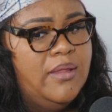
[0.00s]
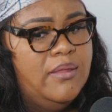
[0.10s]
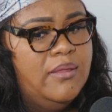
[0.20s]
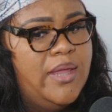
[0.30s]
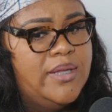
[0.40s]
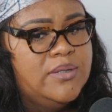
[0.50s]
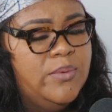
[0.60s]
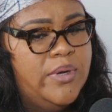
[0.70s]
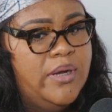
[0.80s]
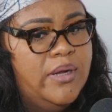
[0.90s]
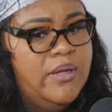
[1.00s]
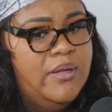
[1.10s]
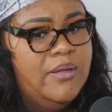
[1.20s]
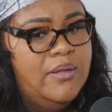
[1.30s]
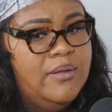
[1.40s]
that's where
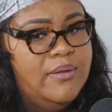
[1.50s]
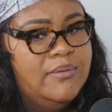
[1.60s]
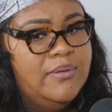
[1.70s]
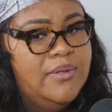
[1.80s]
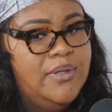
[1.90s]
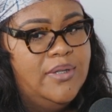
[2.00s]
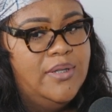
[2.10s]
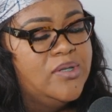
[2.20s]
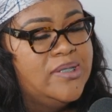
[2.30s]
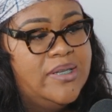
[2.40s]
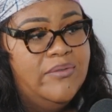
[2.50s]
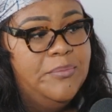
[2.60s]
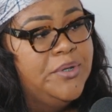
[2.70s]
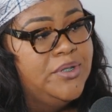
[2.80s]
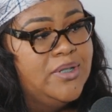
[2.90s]
your
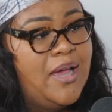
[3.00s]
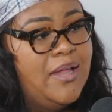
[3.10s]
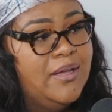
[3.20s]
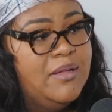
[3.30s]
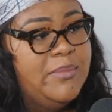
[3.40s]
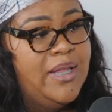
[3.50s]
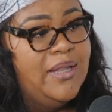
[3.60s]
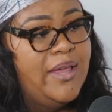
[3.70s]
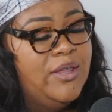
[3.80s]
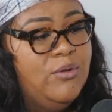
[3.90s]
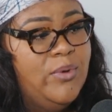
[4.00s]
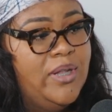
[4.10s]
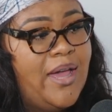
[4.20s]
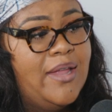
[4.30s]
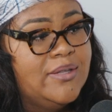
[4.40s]
self-push got to come in. Like, you
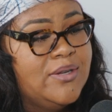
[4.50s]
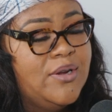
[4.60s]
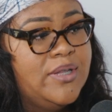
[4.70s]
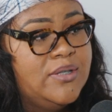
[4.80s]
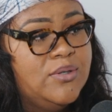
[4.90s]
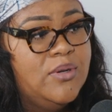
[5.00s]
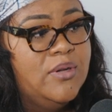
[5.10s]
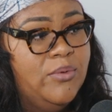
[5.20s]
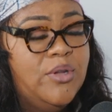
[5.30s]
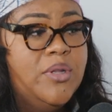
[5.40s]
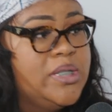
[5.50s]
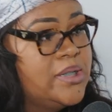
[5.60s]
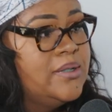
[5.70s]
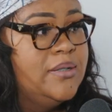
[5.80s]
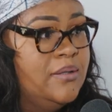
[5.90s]
really got to turn into a real
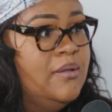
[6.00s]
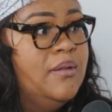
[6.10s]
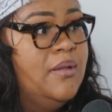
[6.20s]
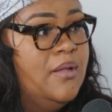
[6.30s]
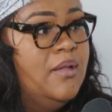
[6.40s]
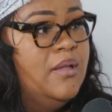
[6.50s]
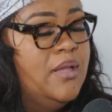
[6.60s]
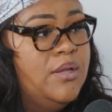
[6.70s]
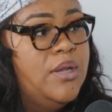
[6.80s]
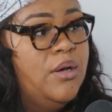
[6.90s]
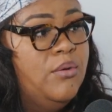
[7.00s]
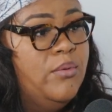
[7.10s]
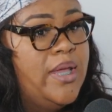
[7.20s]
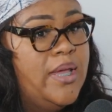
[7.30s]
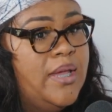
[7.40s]
hustler, you know,
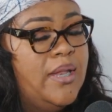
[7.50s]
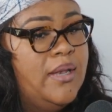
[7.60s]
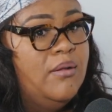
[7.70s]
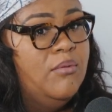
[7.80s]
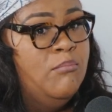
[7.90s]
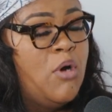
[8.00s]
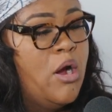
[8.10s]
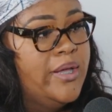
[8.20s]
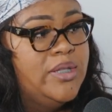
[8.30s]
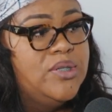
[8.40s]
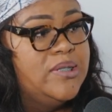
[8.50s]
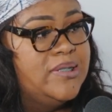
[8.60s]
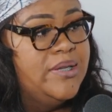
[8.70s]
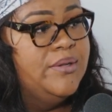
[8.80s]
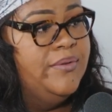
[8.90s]
and market
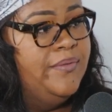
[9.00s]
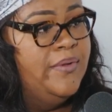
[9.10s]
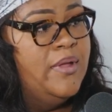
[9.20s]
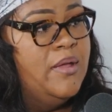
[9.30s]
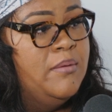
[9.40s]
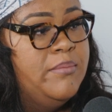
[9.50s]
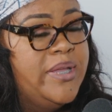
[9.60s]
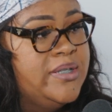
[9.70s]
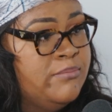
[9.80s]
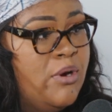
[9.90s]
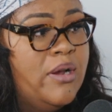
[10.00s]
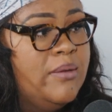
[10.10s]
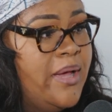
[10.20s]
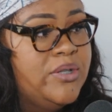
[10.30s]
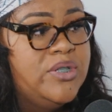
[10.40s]
yourself, be smart
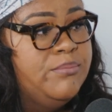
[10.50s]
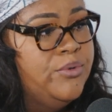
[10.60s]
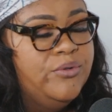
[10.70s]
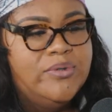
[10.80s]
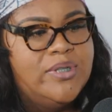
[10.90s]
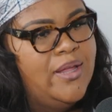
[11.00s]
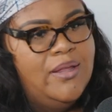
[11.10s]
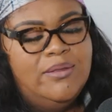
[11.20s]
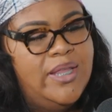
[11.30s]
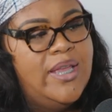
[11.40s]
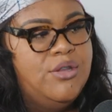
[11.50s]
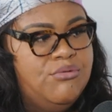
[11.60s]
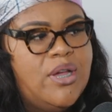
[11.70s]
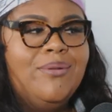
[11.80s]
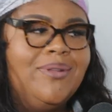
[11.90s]
about your moves. Then you
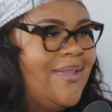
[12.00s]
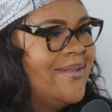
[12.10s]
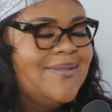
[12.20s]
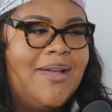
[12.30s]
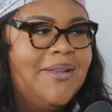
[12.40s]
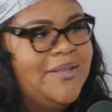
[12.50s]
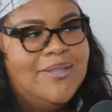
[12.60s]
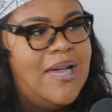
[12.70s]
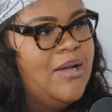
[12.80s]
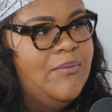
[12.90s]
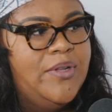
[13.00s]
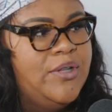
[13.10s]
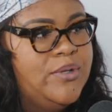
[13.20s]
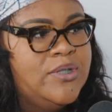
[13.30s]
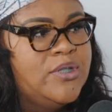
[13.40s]
know that's not a good time for
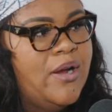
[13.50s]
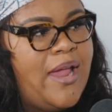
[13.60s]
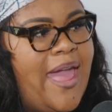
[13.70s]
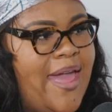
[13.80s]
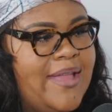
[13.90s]
you to start adding